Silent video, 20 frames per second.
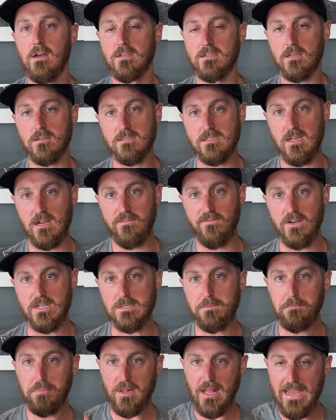So instead of
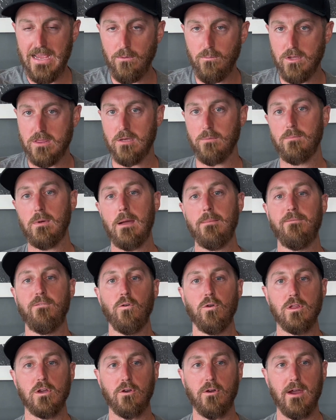us playing with him right
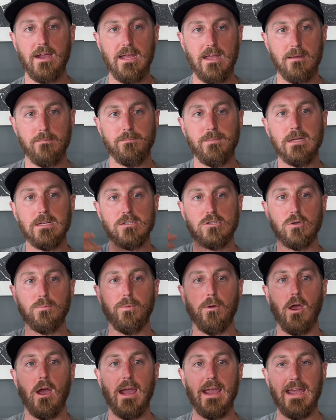before the crate, him being
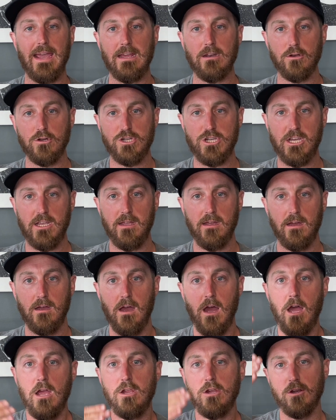super high energy,
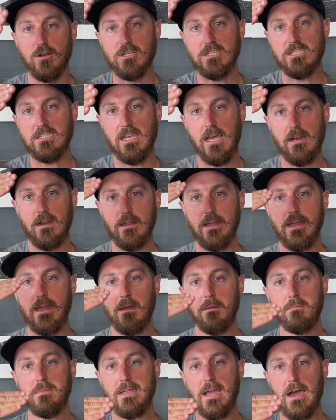you're settling
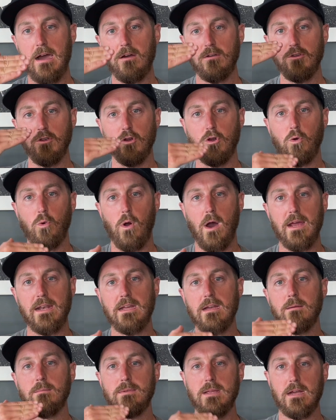him down, you're
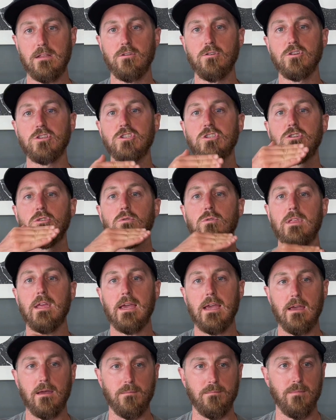quieting him down, you're
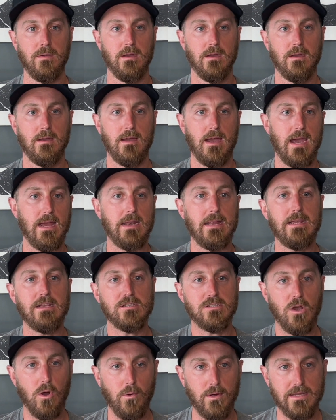soothing him, and
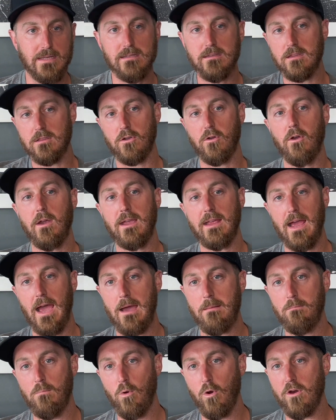he's going into the crate
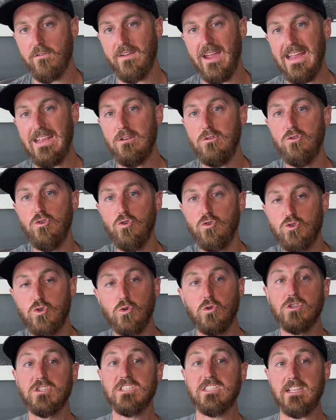at more of a
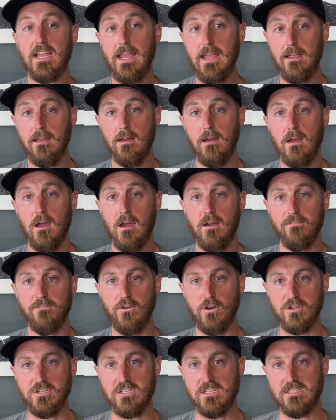neutral state
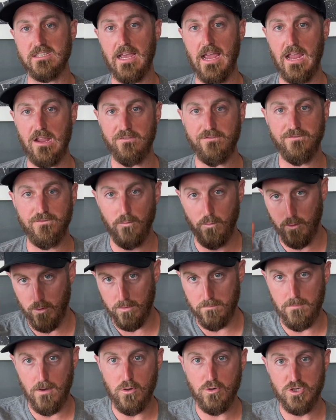versus a
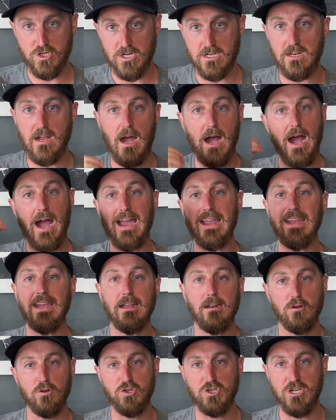forward motion, high
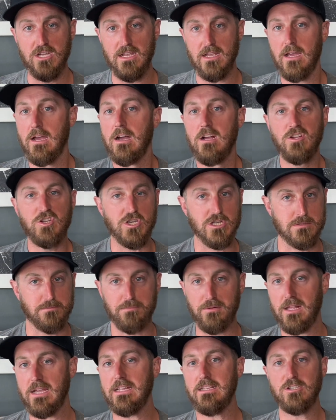energy, just
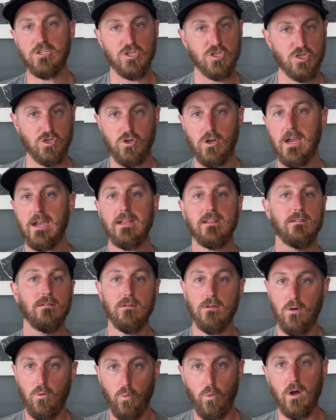played, just trained,
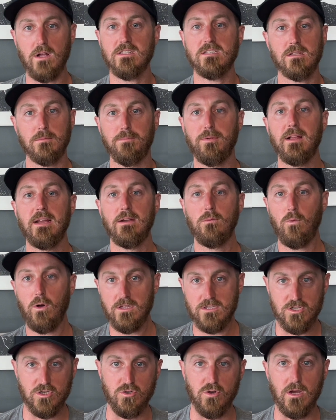wants to play,
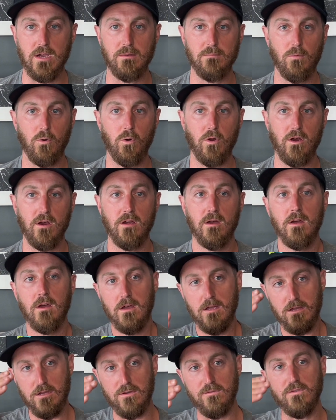wants to train more.
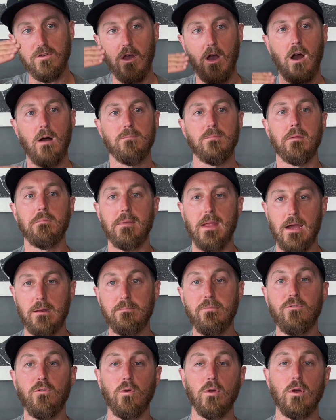You've calmed him down
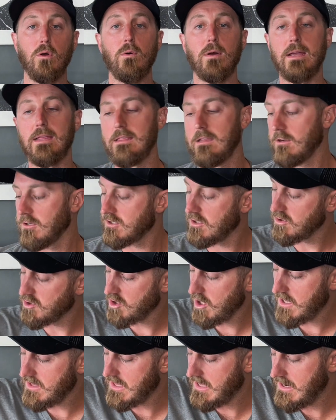before going in there. So
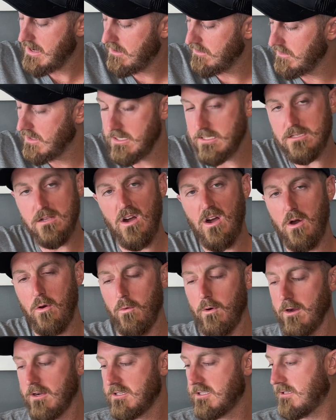try that out. Let us know how it
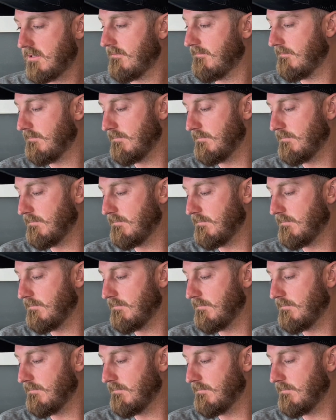works.